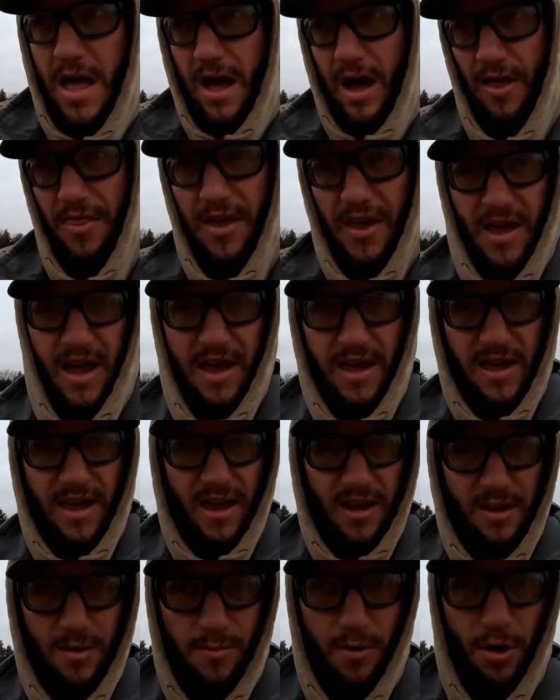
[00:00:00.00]
I think I
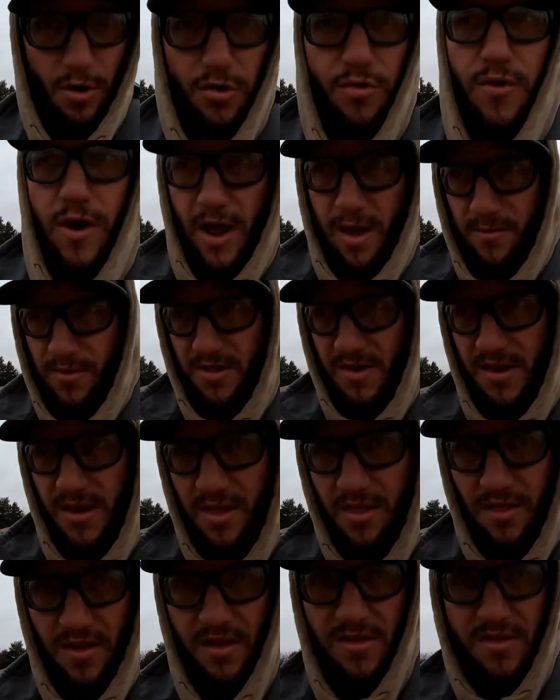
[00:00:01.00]
kicked both rabbits
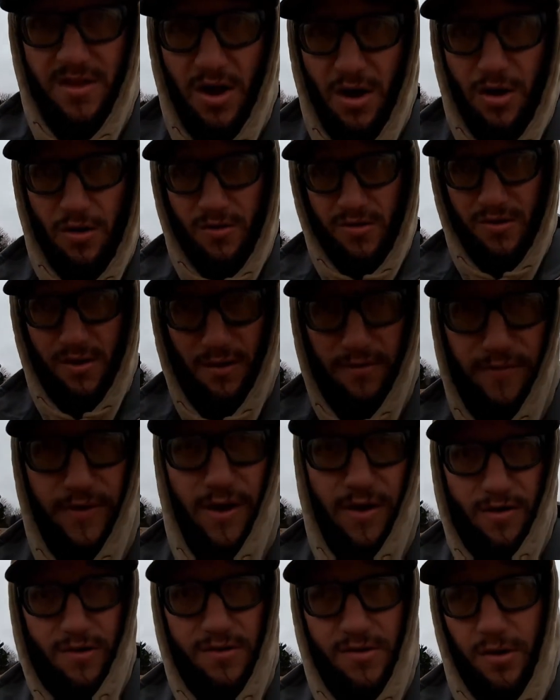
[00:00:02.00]
into this tall stuff
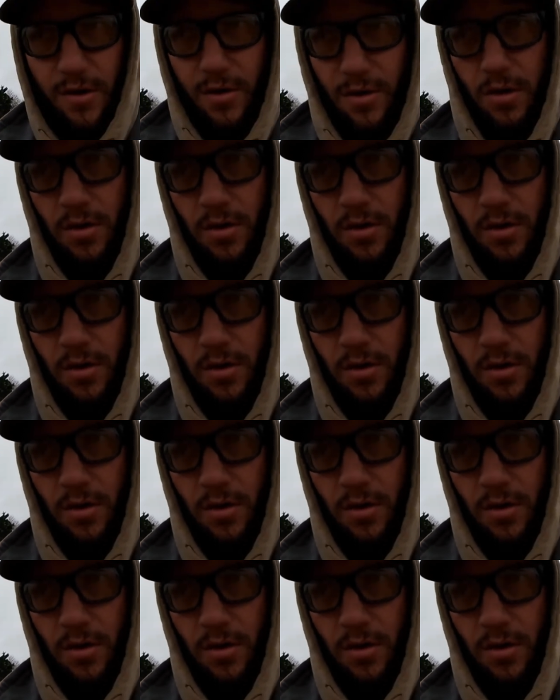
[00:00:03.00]
here, so